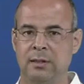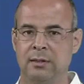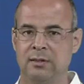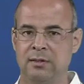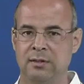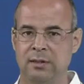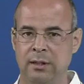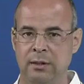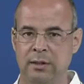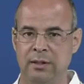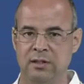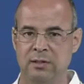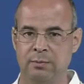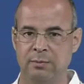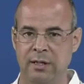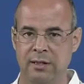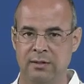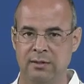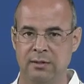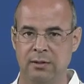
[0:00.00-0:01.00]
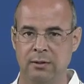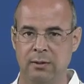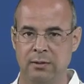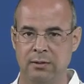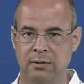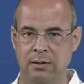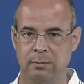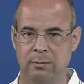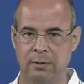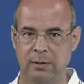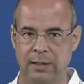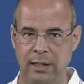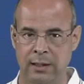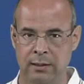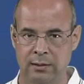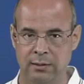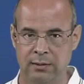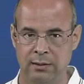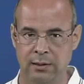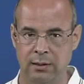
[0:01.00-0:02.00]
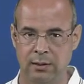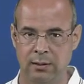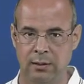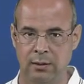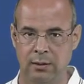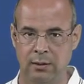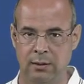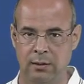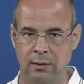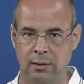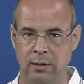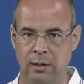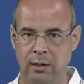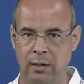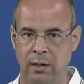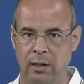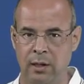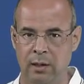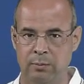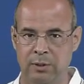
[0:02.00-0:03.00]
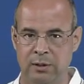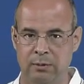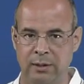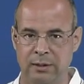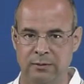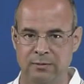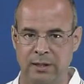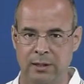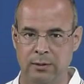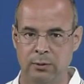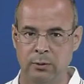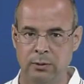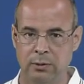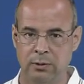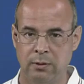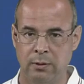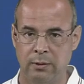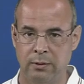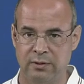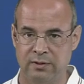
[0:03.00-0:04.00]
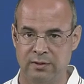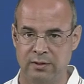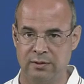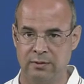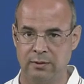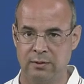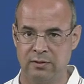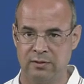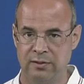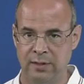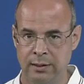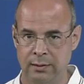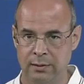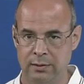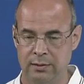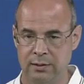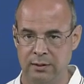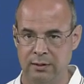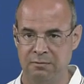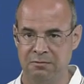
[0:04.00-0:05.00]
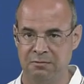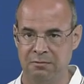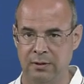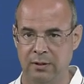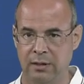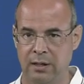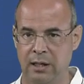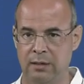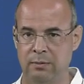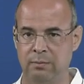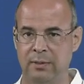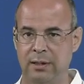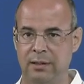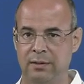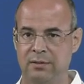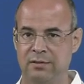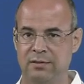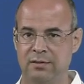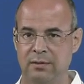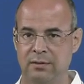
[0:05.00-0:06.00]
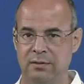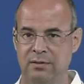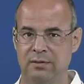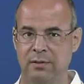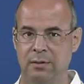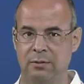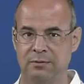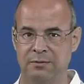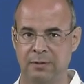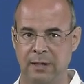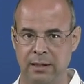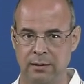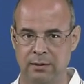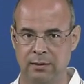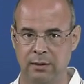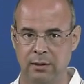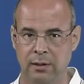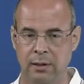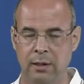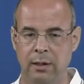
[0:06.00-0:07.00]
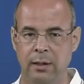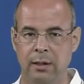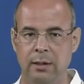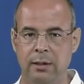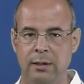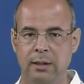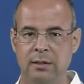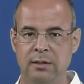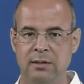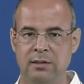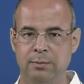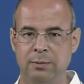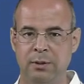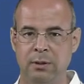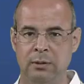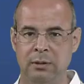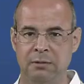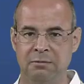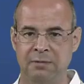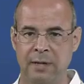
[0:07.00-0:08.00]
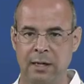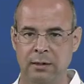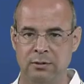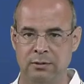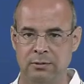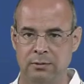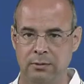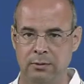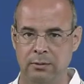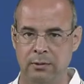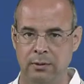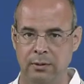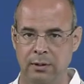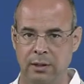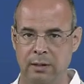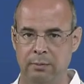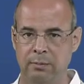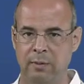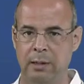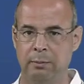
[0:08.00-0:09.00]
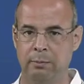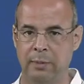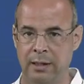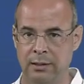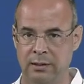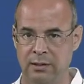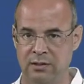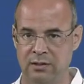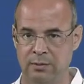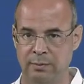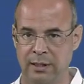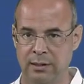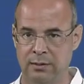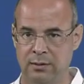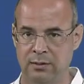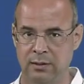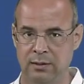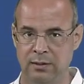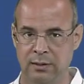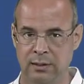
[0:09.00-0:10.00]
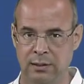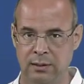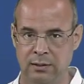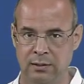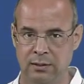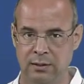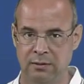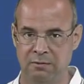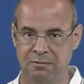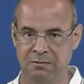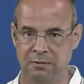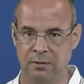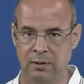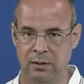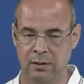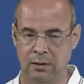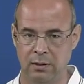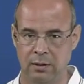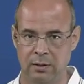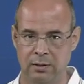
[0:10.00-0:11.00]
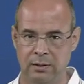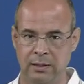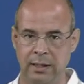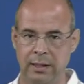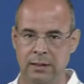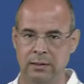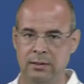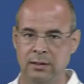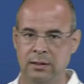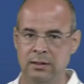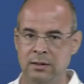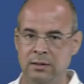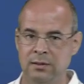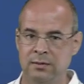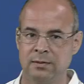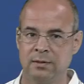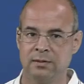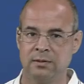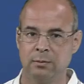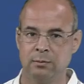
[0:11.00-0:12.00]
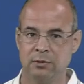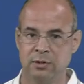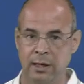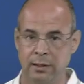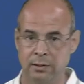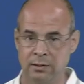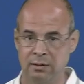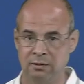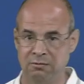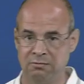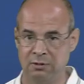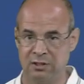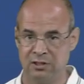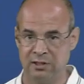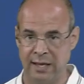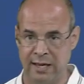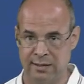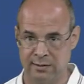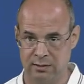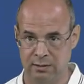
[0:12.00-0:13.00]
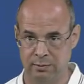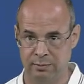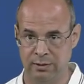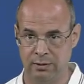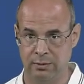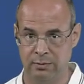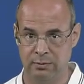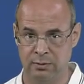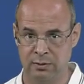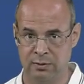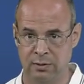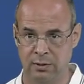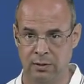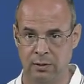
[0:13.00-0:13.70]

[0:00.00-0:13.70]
still express deontic modality. But when that ut clause is consecutive and means so that, it is purely factual, and one might expect an indicative. Yet it is the subjunctive which has to be used